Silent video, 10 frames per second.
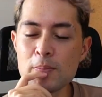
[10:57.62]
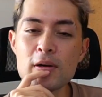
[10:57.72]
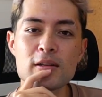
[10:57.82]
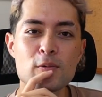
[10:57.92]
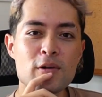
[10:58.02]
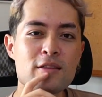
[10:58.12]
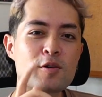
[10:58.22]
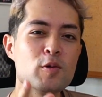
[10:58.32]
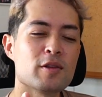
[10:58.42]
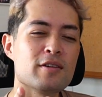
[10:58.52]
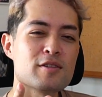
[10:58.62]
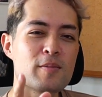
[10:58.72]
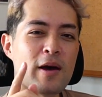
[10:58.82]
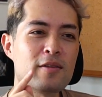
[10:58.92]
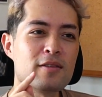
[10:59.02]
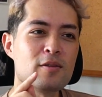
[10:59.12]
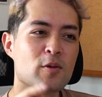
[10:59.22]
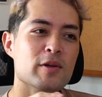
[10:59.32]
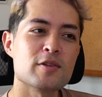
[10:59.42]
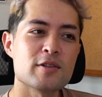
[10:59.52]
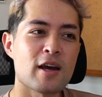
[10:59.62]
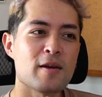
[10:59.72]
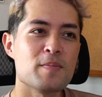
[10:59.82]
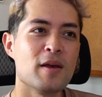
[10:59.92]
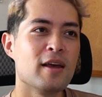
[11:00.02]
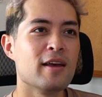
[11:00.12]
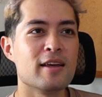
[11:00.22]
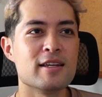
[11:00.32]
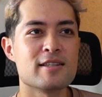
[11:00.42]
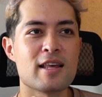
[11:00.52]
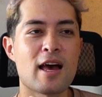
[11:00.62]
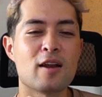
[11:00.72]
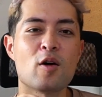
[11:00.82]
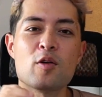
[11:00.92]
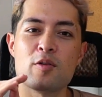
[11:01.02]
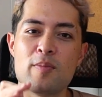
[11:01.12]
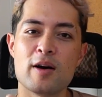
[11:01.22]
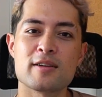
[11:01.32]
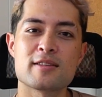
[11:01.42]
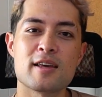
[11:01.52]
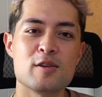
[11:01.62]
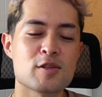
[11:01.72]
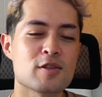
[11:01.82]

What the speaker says: But one of the cool things about the wintertime is that all the bugs that you